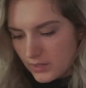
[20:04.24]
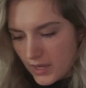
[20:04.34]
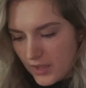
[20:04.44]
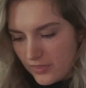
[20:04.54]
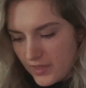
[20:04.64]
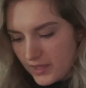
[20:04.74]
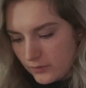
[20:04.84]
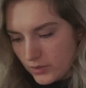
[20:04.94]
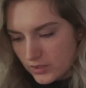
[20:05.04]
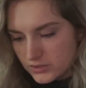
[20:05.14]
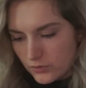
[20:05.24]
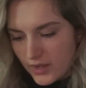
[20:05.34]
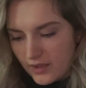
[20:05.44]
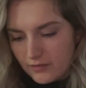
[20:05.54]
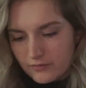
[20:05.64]
And then we also
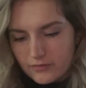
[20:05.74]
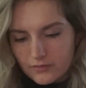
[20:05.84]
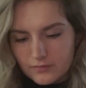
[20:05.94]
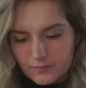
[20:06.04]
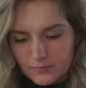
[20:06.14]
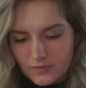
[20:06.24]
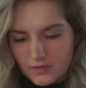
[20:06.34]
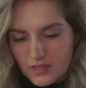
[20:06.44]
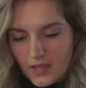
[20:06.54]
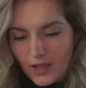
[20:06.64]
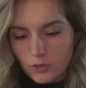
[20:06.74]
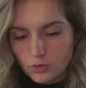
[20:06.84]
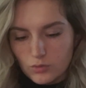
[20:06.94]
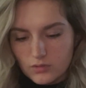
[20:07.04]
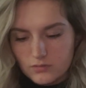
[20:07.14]
have the
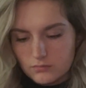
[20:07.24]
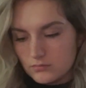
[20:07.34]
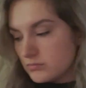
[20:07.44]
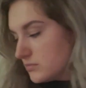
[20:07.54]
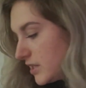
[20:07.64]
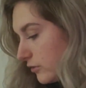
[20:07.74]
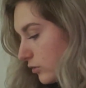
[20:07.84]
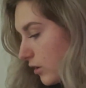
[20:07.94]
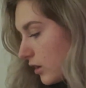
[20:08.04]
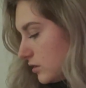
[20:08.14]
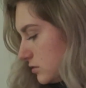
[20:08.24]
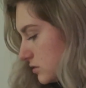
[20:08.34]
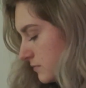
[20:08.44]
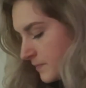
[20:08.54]
actual tarot cards.